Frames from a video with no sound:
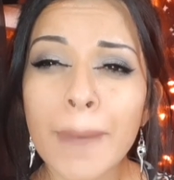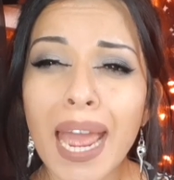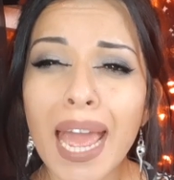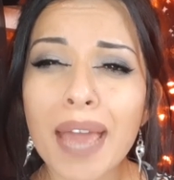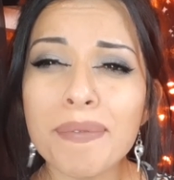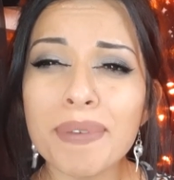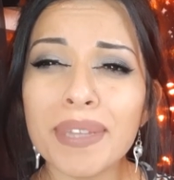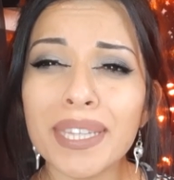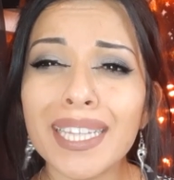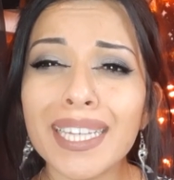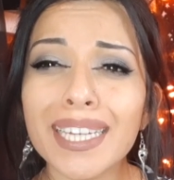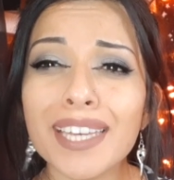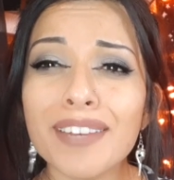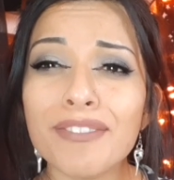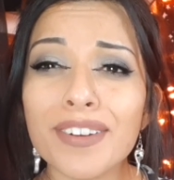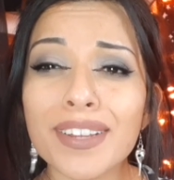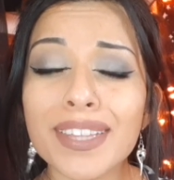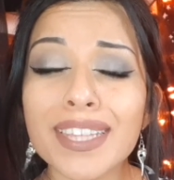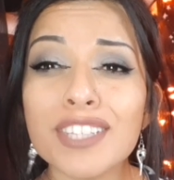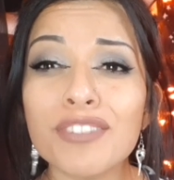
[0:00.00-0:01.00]
I've been looking
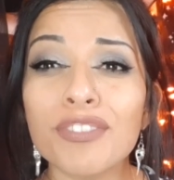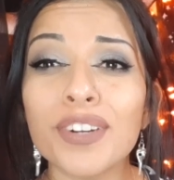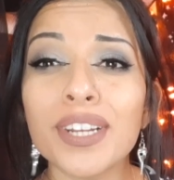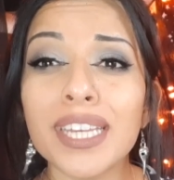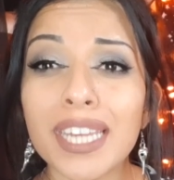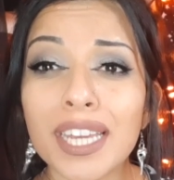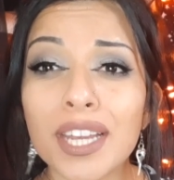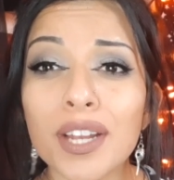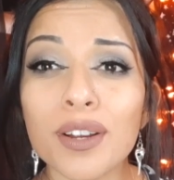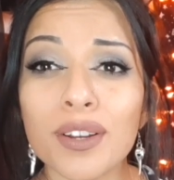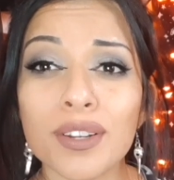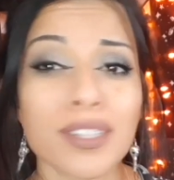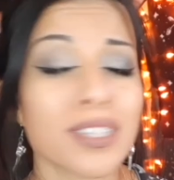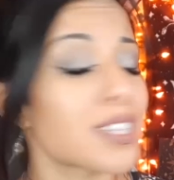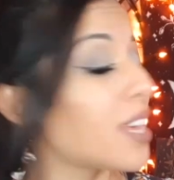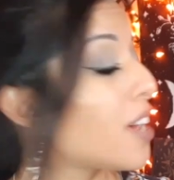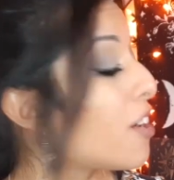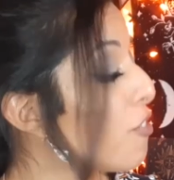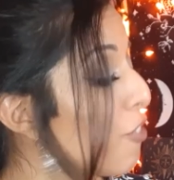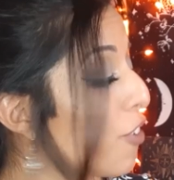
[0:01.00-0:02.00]
for this for years,
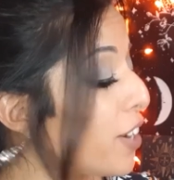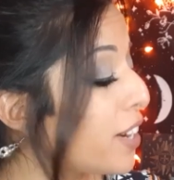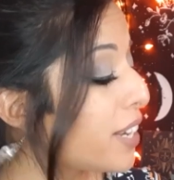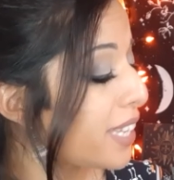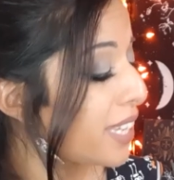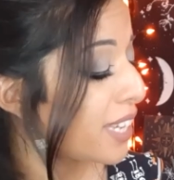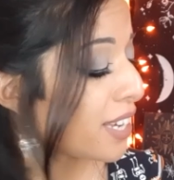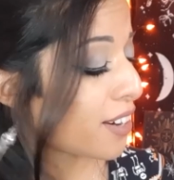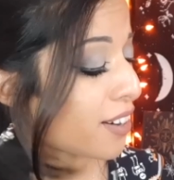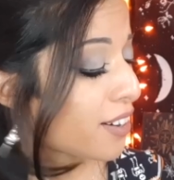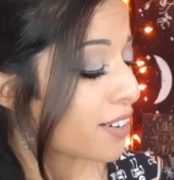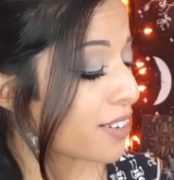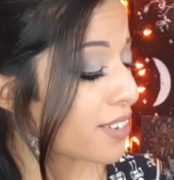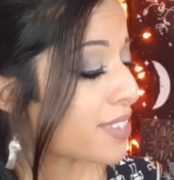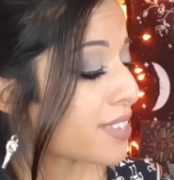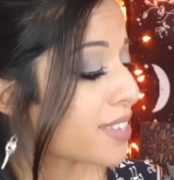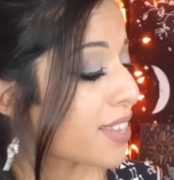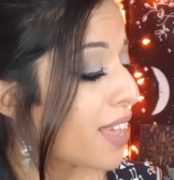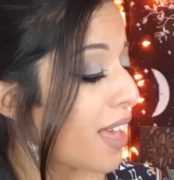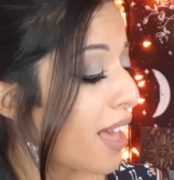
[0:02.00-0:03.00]
for years,
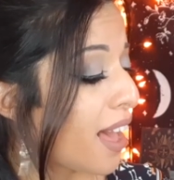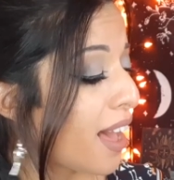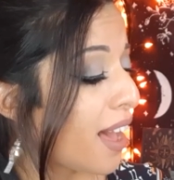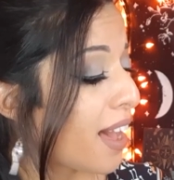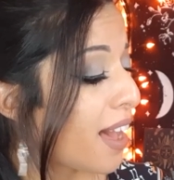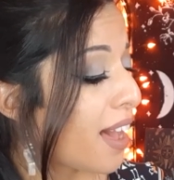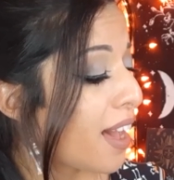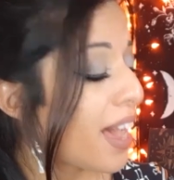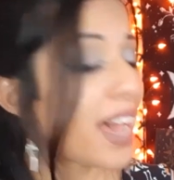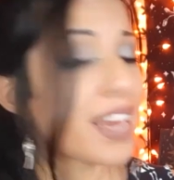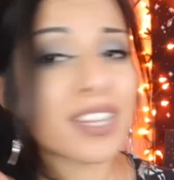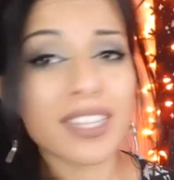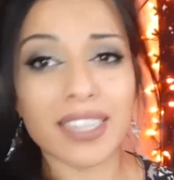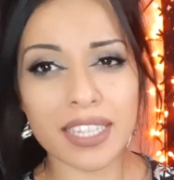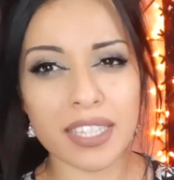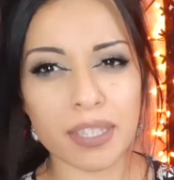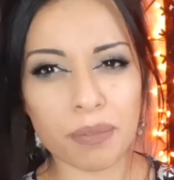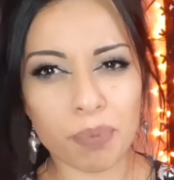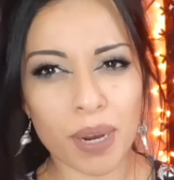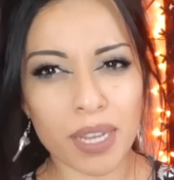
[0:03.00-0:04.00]
at a
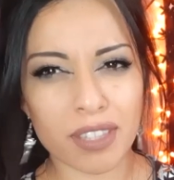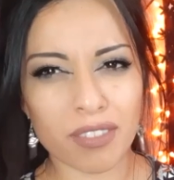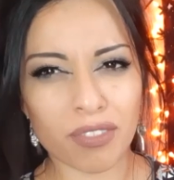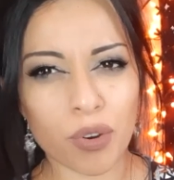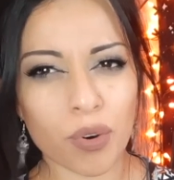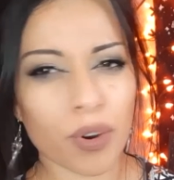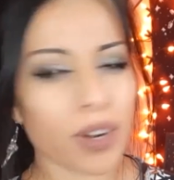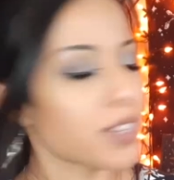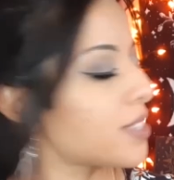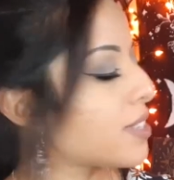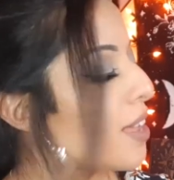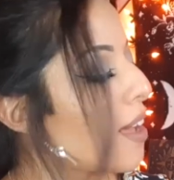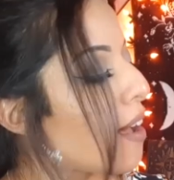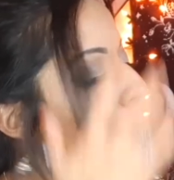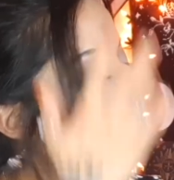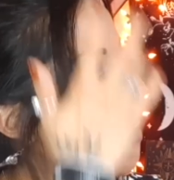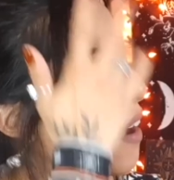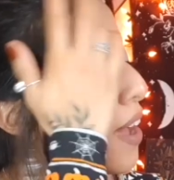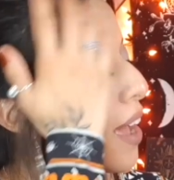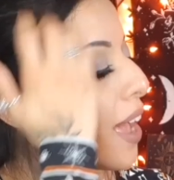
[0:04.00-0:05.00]
decent price, of course.
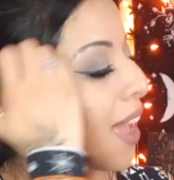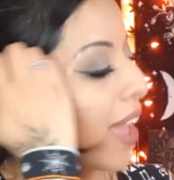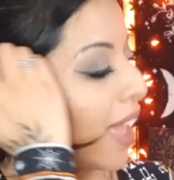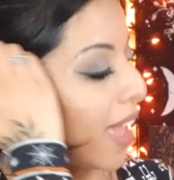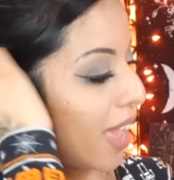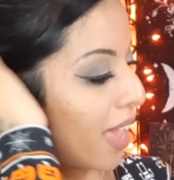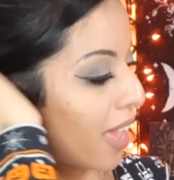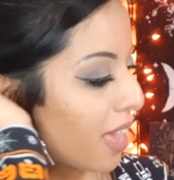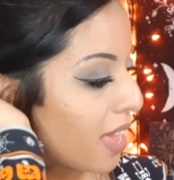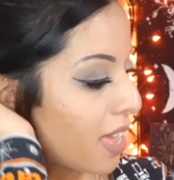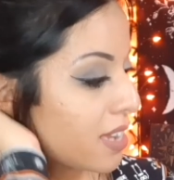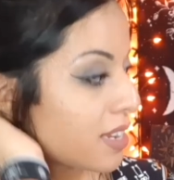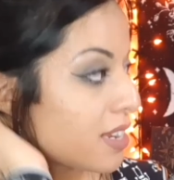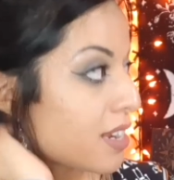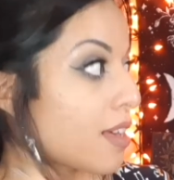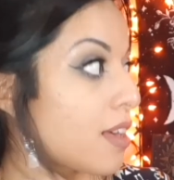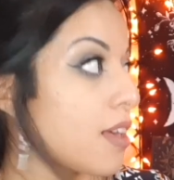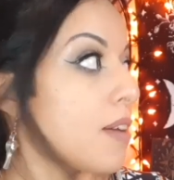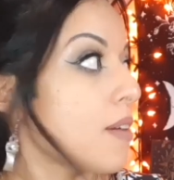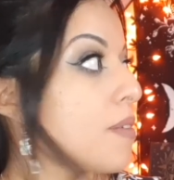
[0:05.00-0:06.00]
And
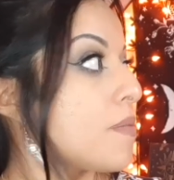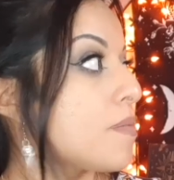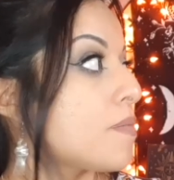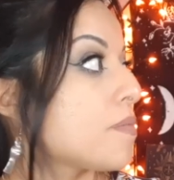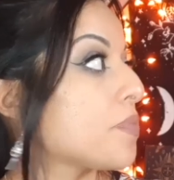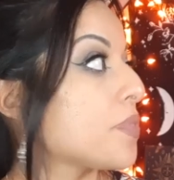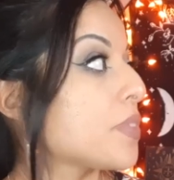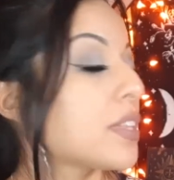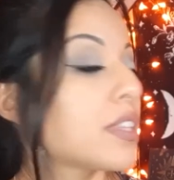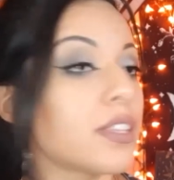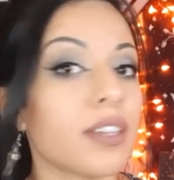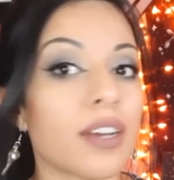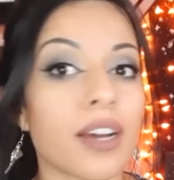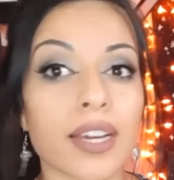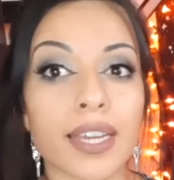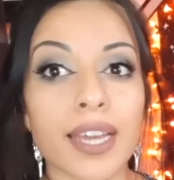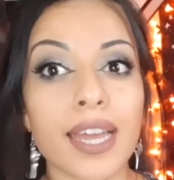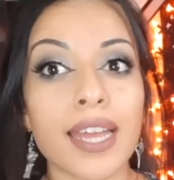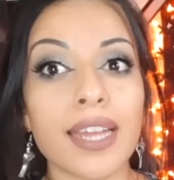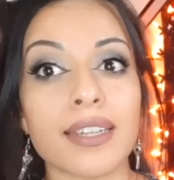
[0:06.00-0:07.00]

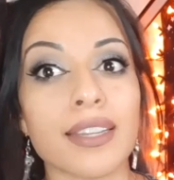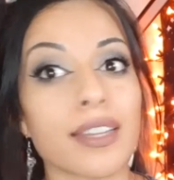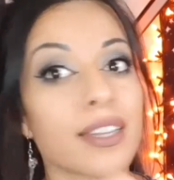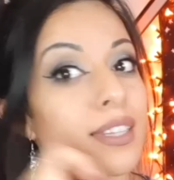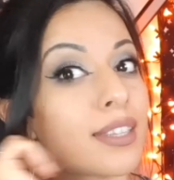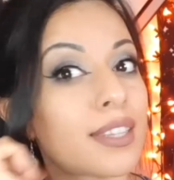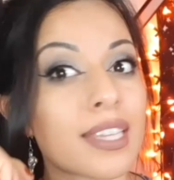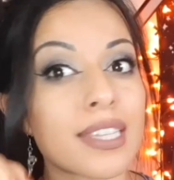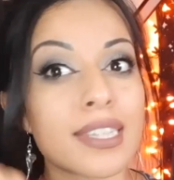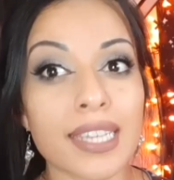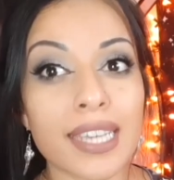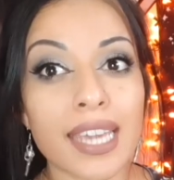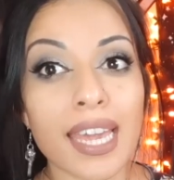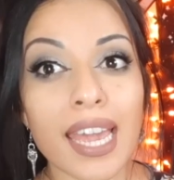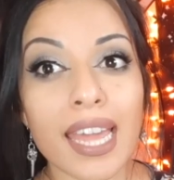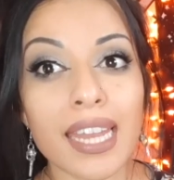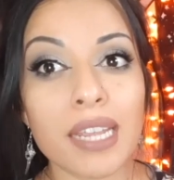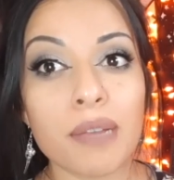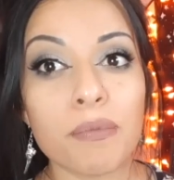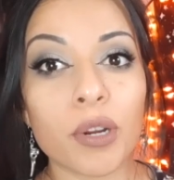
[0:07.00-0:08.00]
again, does it
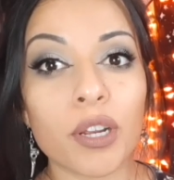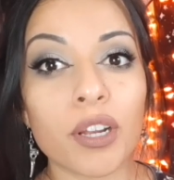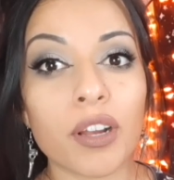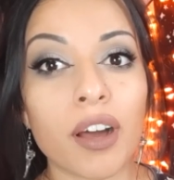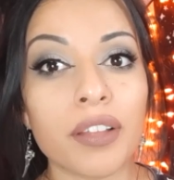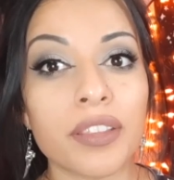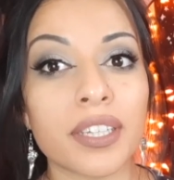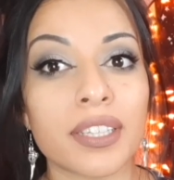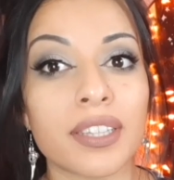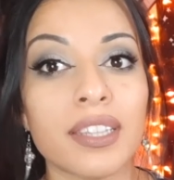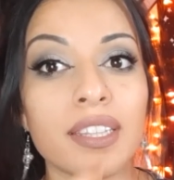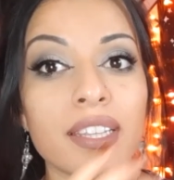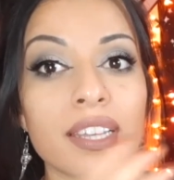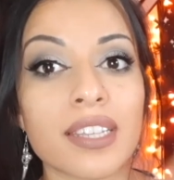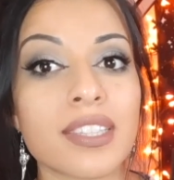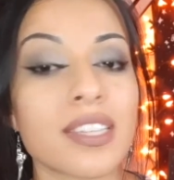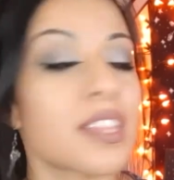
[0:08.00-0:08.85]
get any more gothic than this?